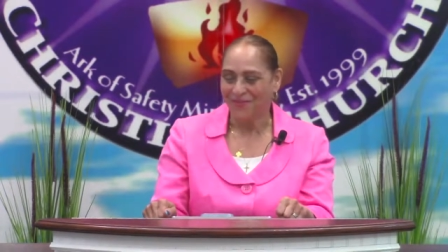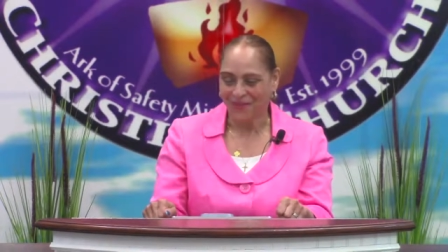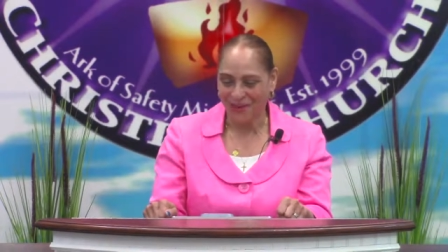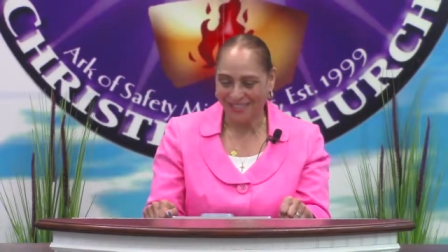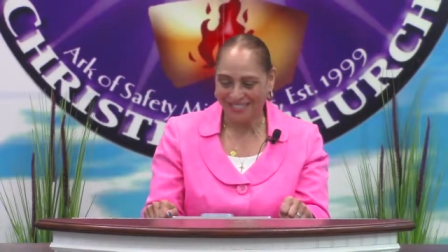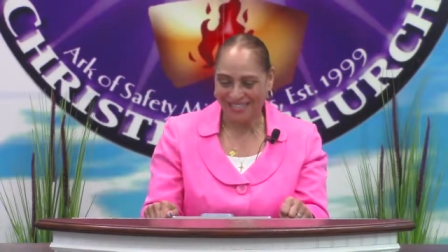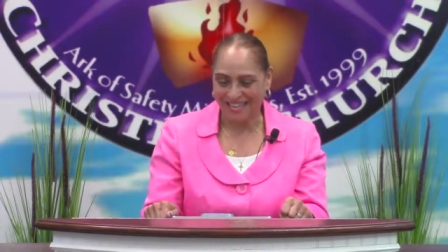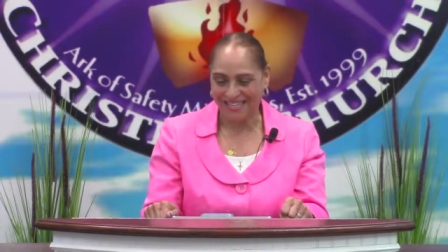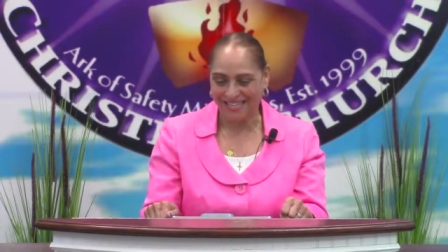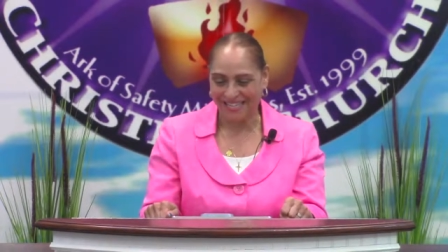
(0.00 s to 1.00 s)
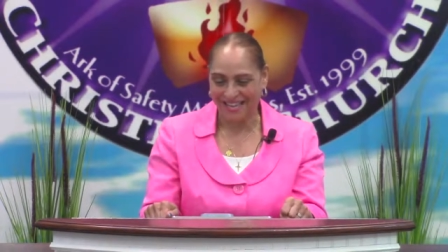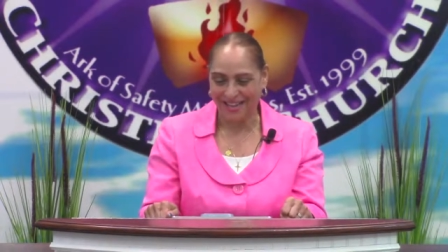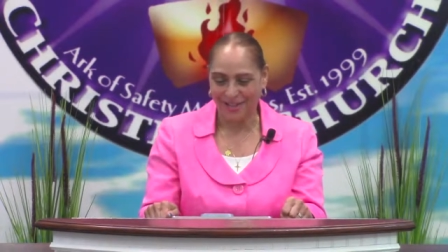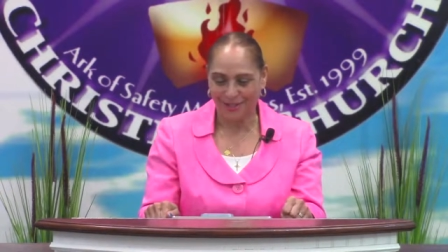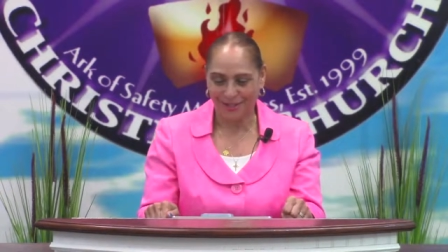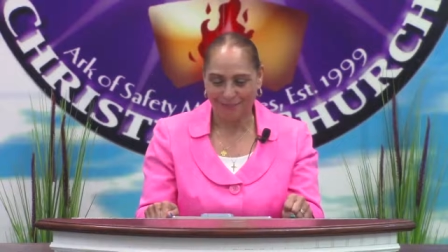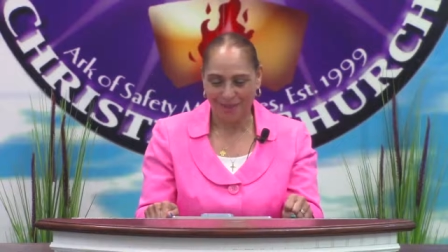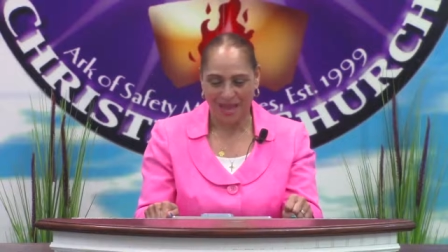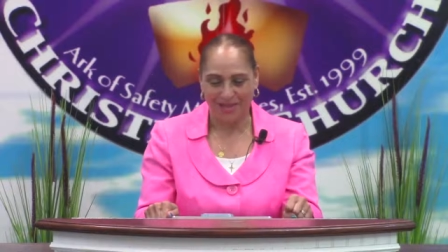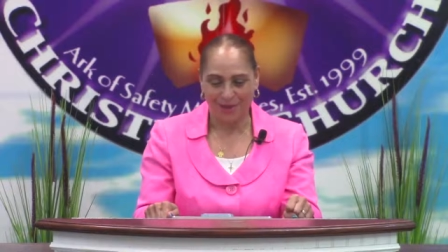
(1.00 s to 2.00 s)
First Lady Elder
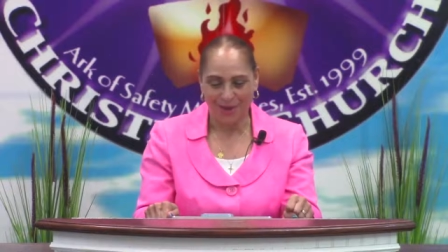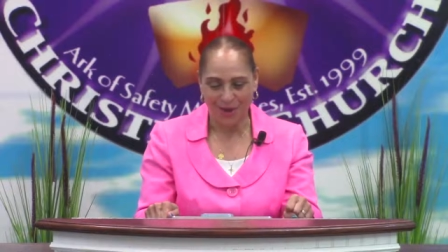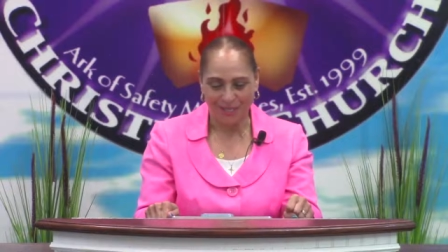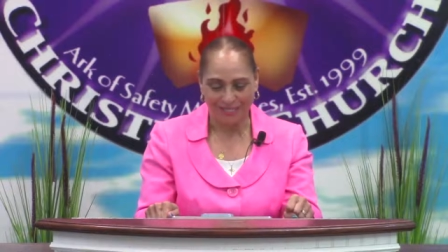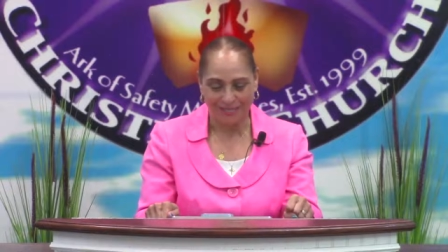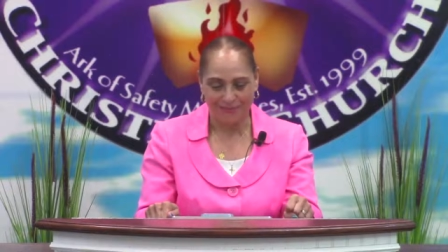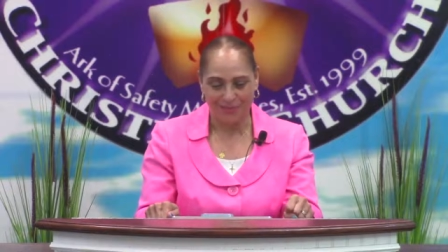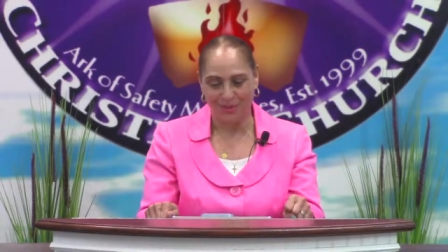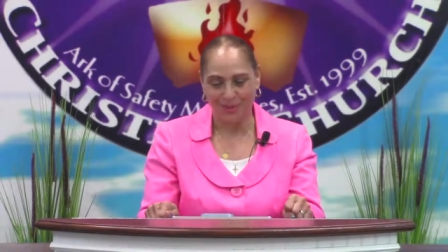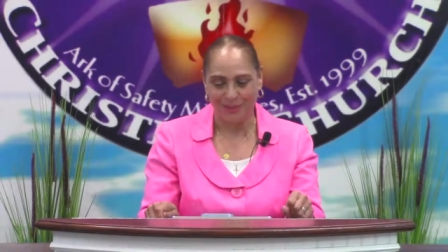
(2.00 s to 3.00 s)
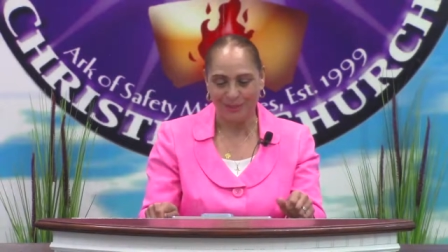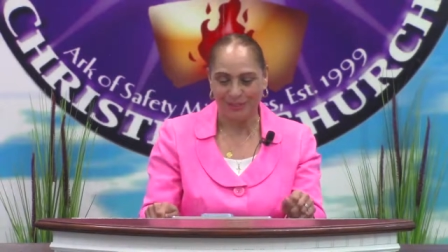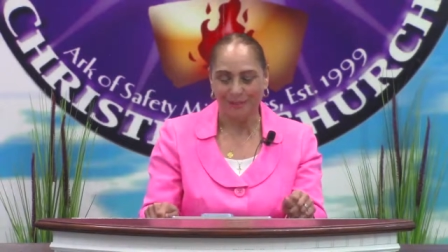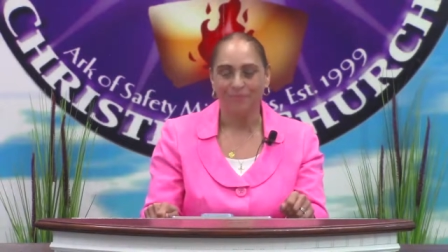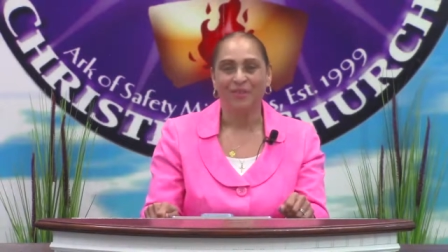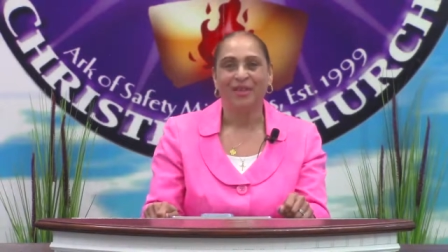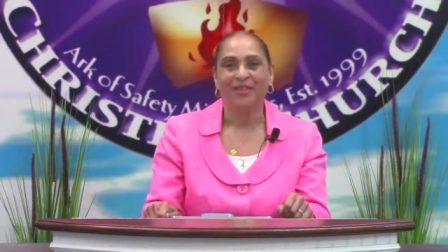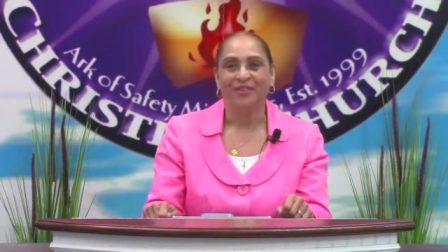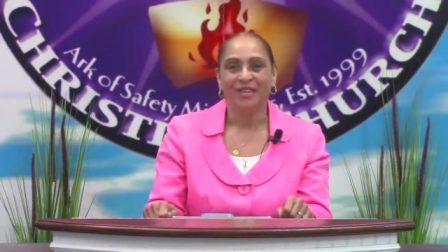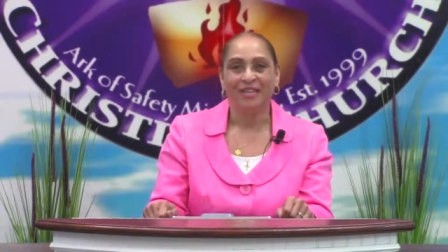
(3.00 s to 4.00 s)
Pat Lawson Muse,
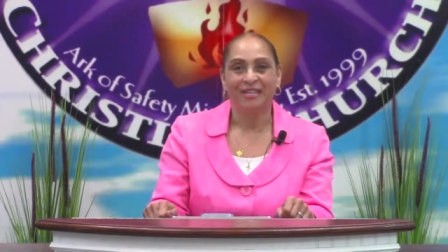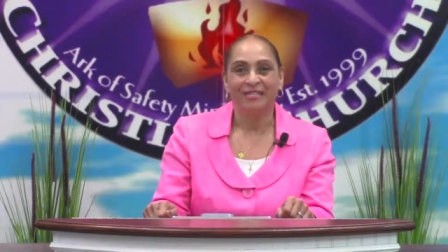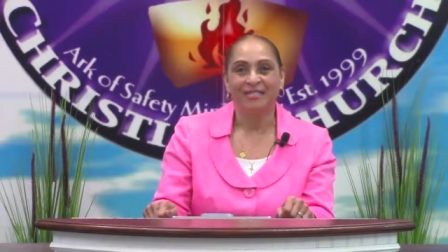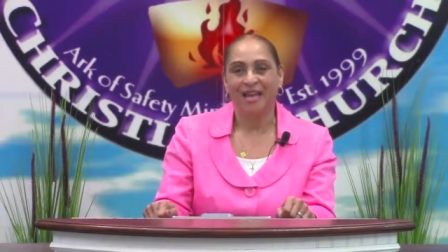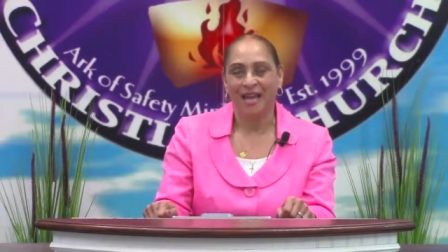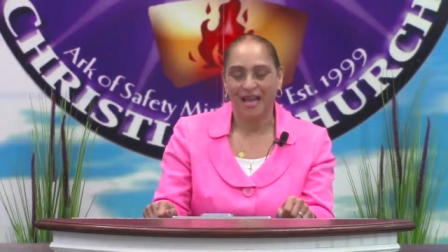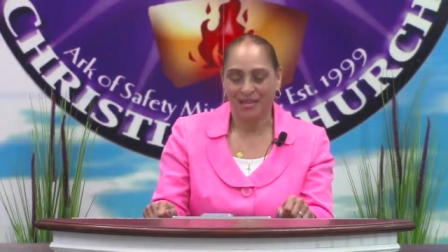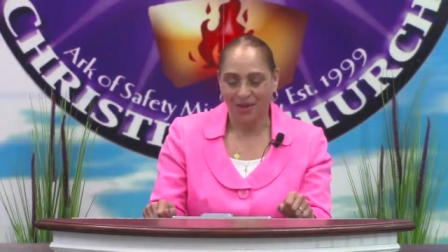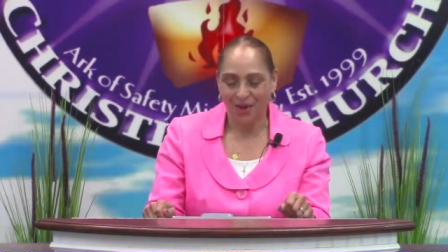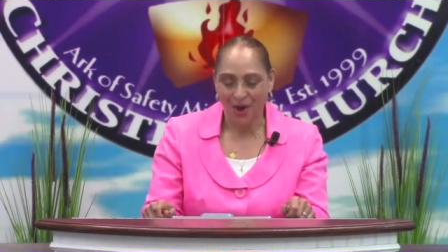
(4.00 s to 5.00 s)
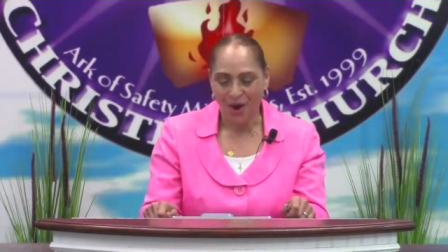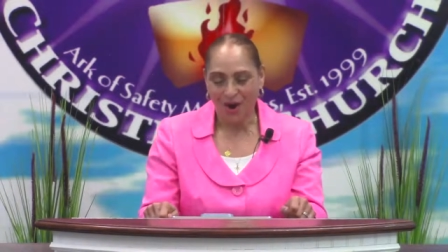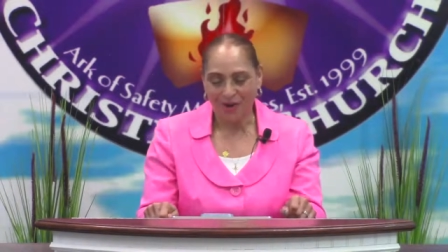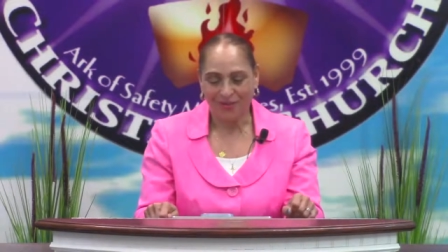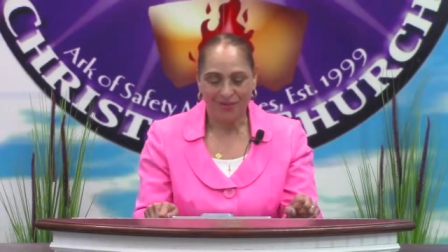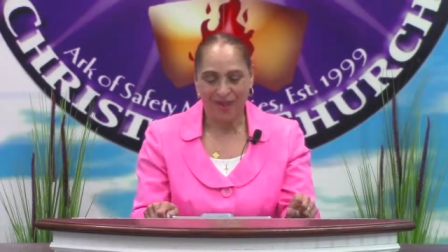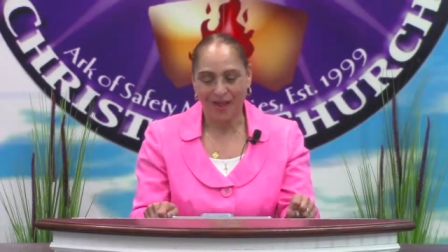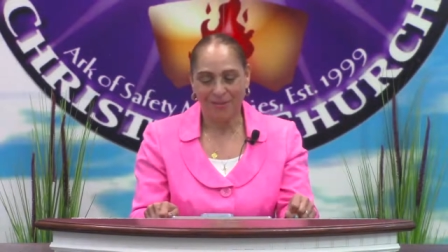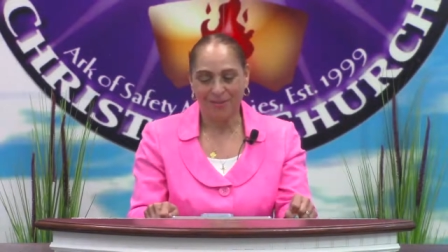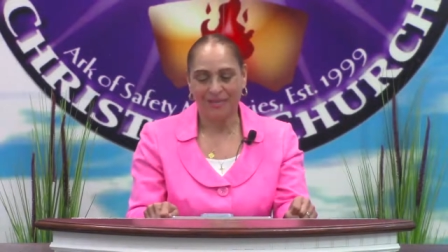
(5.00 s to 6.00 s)
the entire Ark
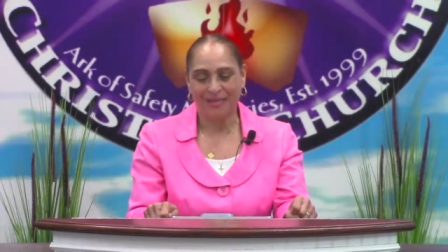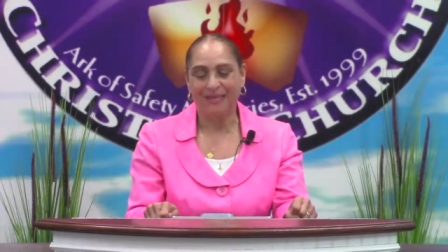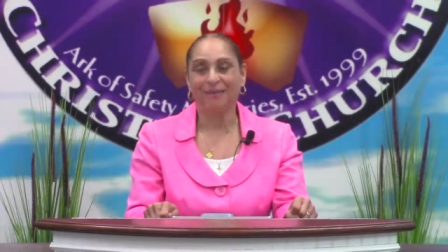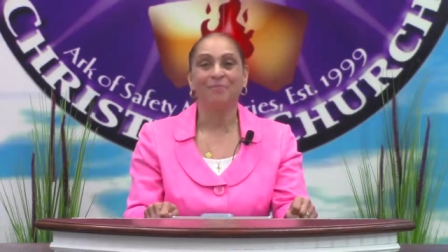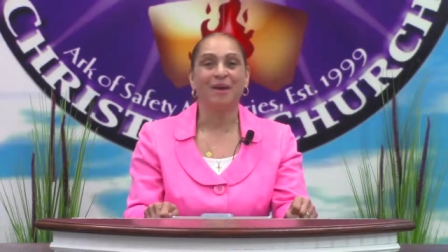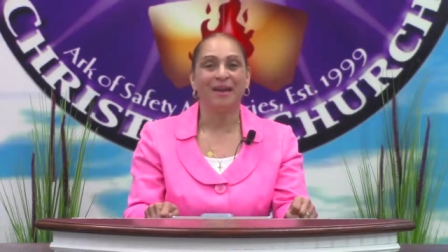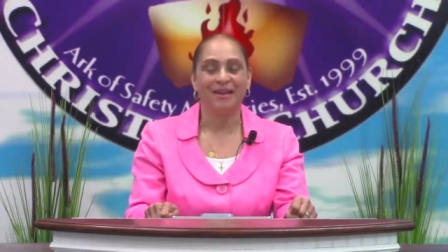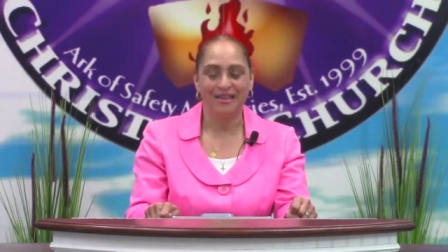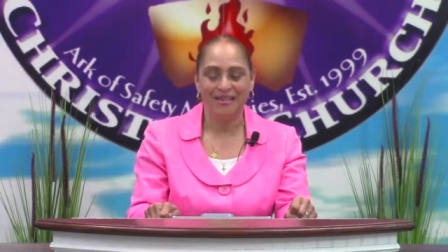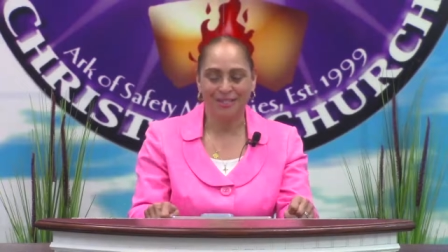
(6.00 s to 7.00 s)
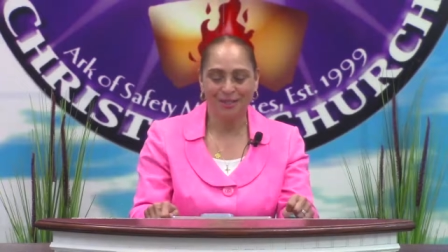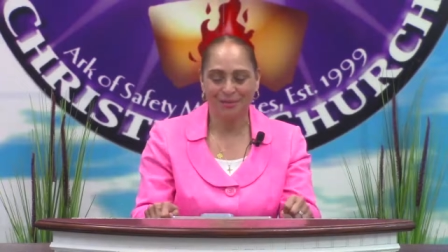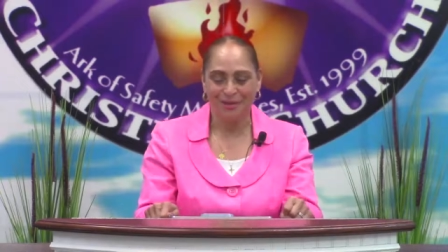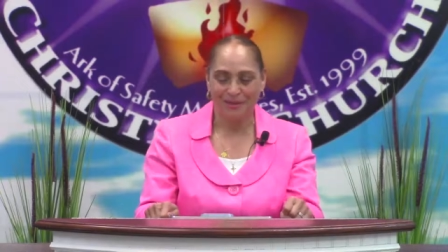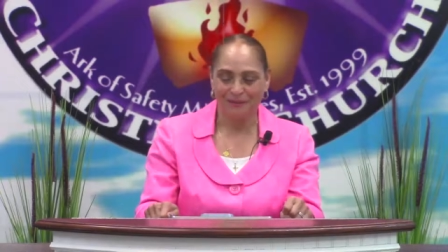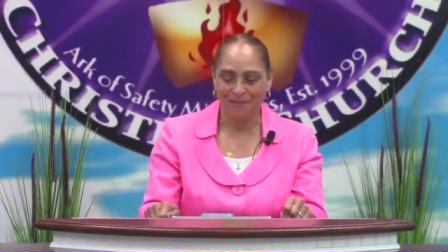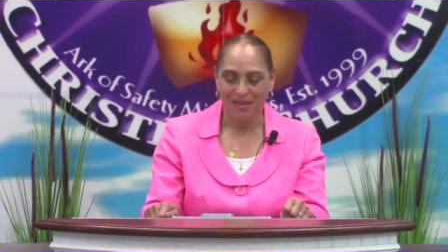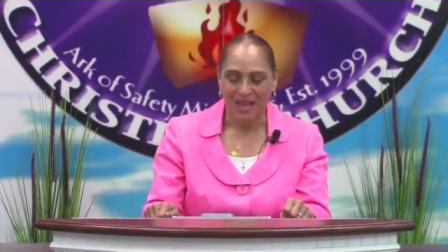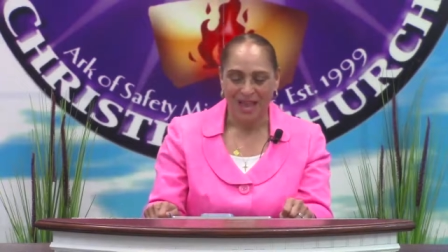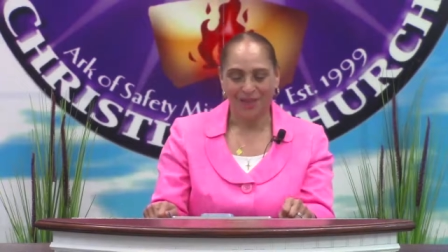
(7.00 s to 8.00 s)
family, my husband,
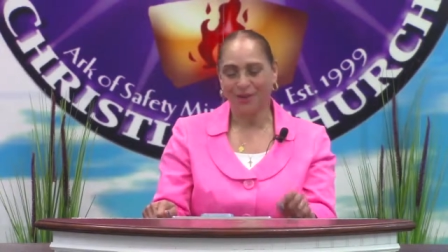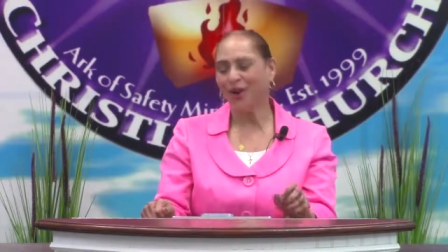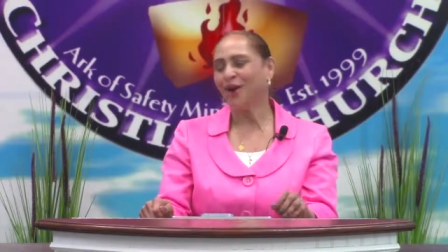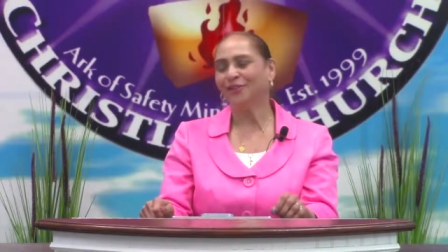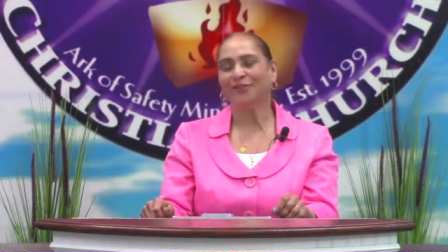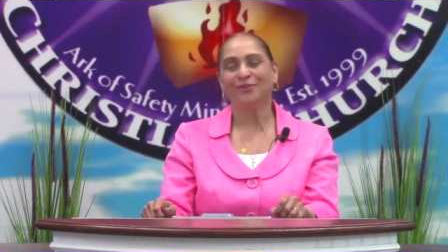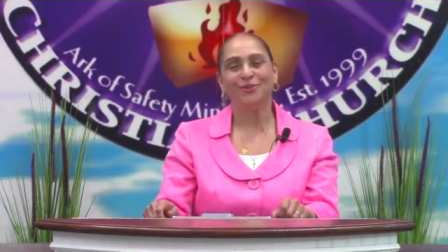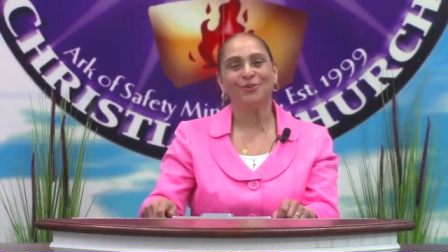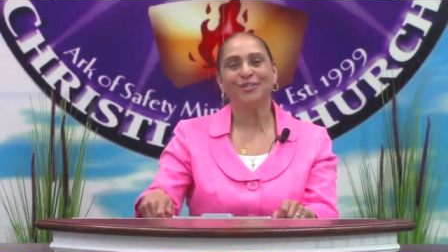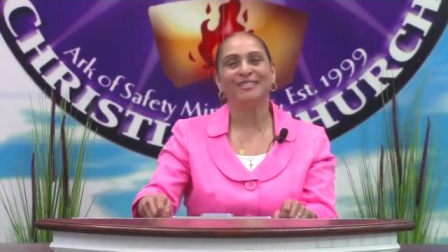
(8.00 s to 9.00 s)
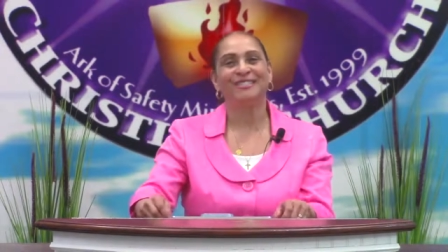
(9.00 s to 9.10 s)
and all of you, the